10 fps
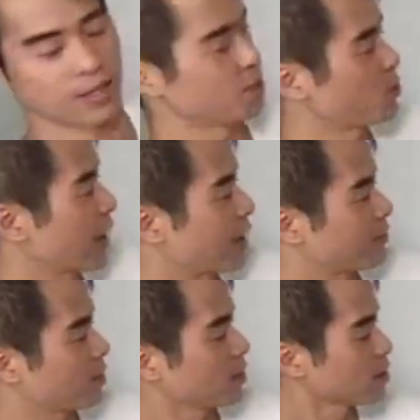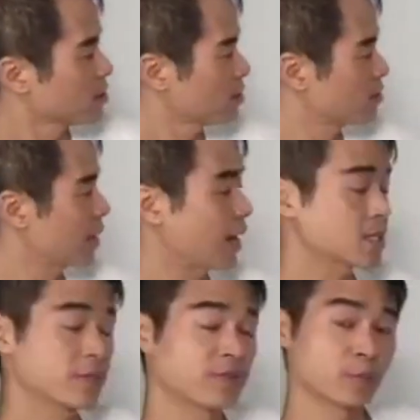you have earn,
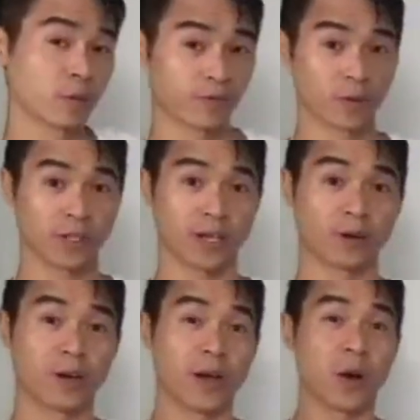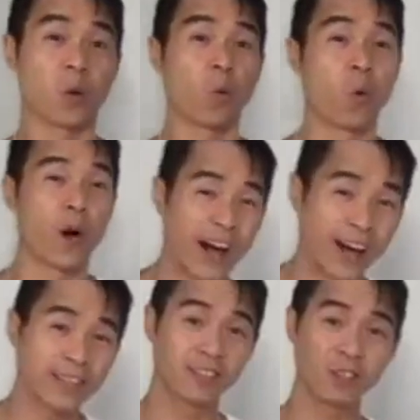passive, and portfolio.
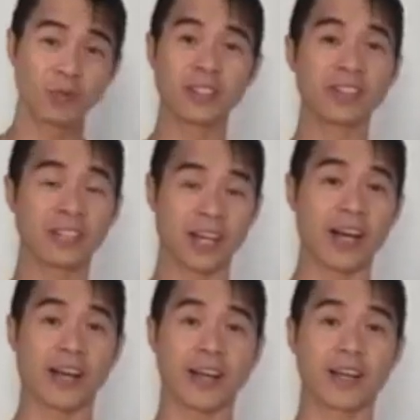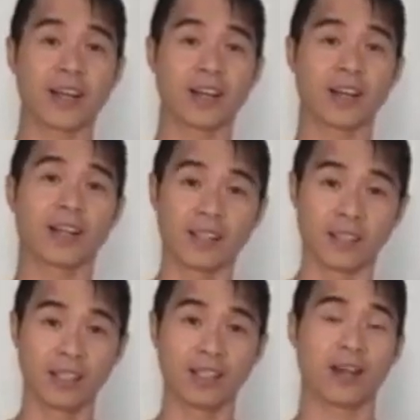Why do we like
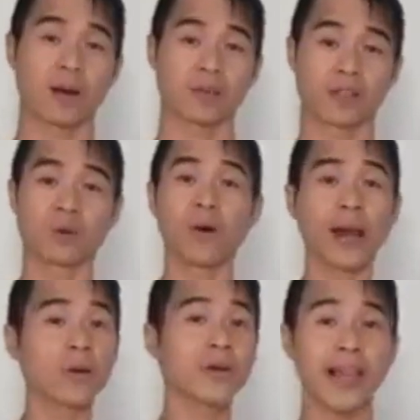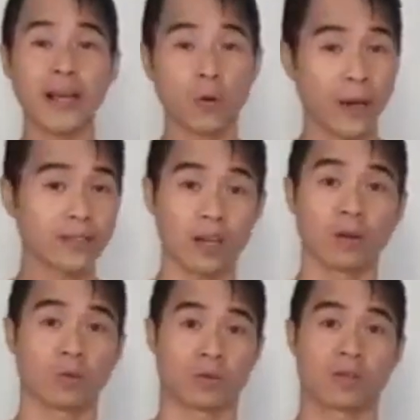lease options? So why do we like
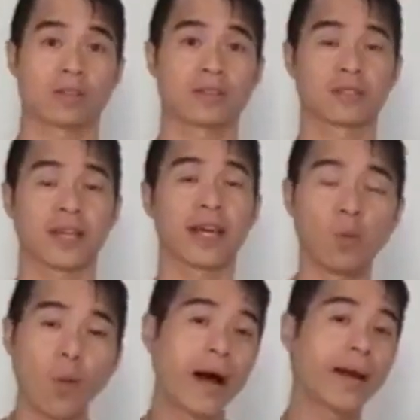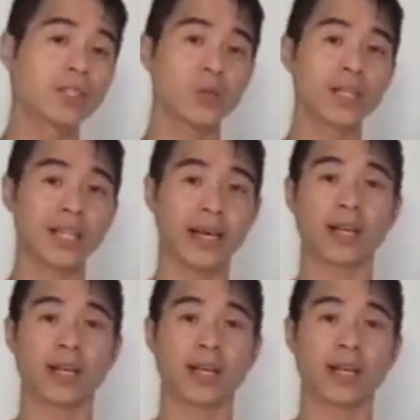rent-owns? Okay, why do we like